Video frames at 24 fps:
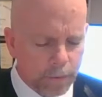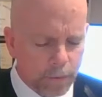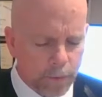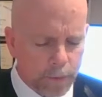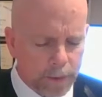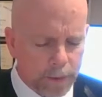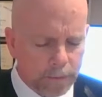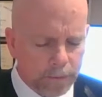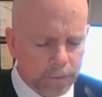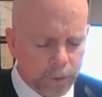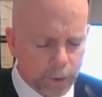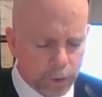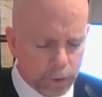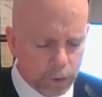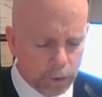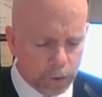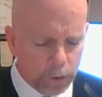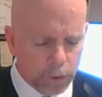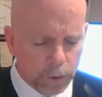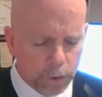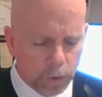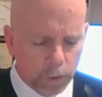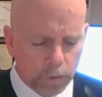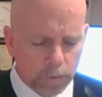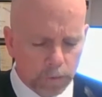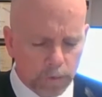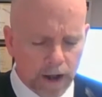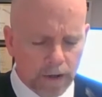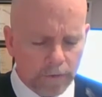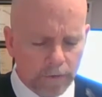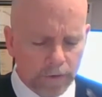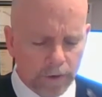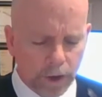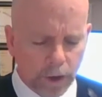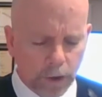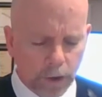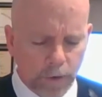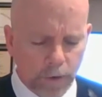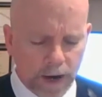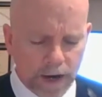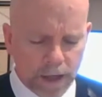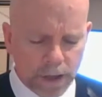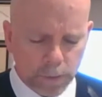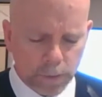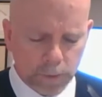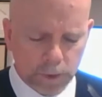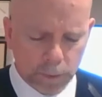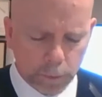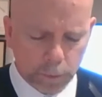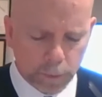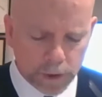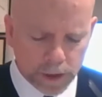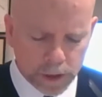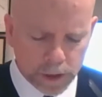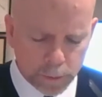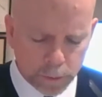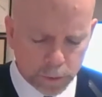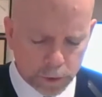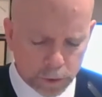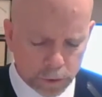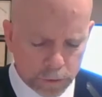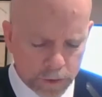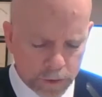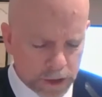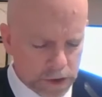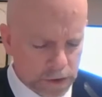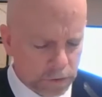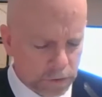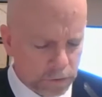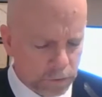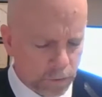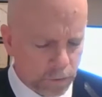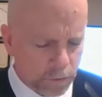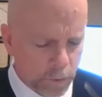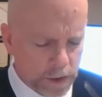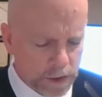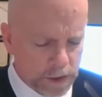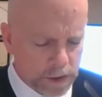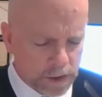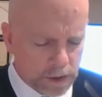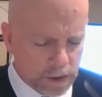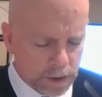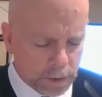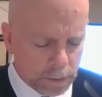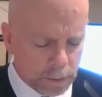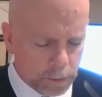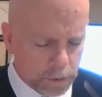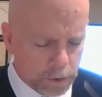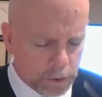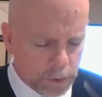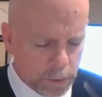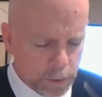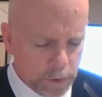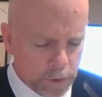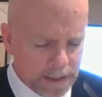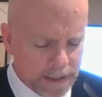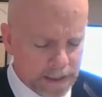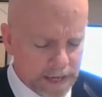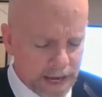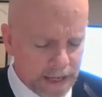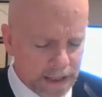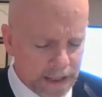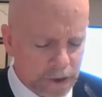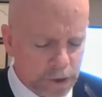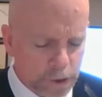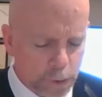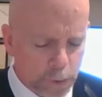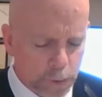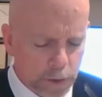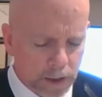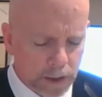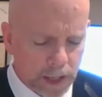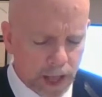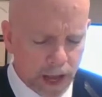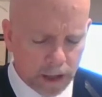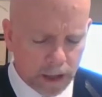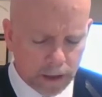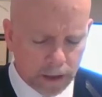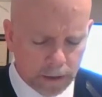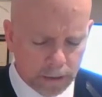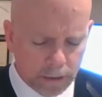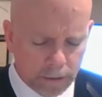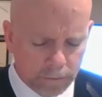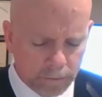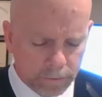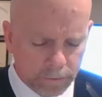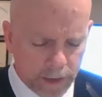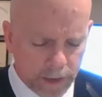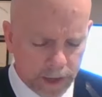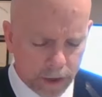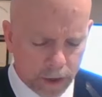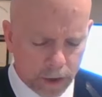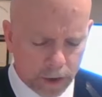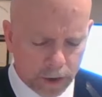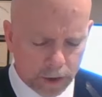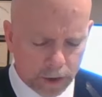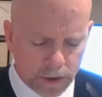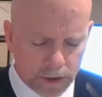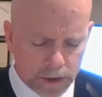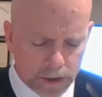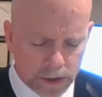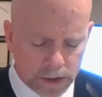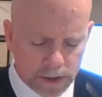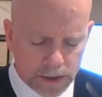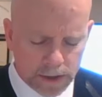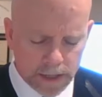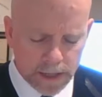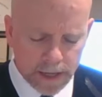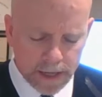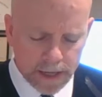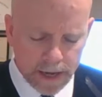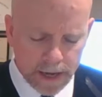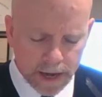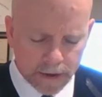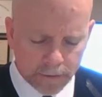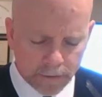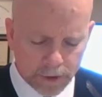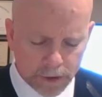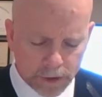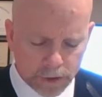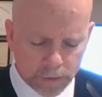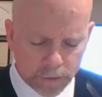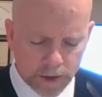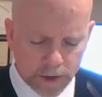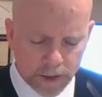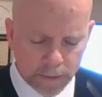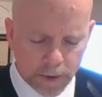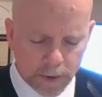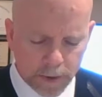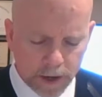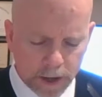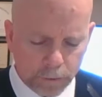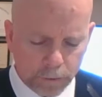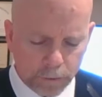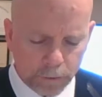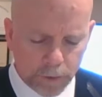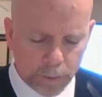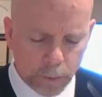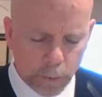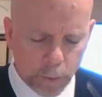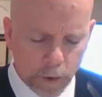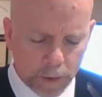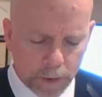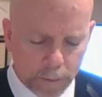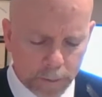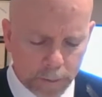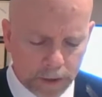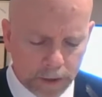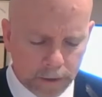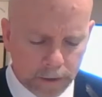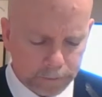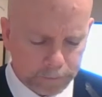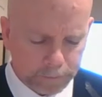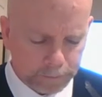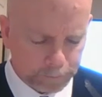women, who were involved in a crash with a principal direction of force between 10 and 2 o'clock, head-on collisions, and restrained by a 3-point belt.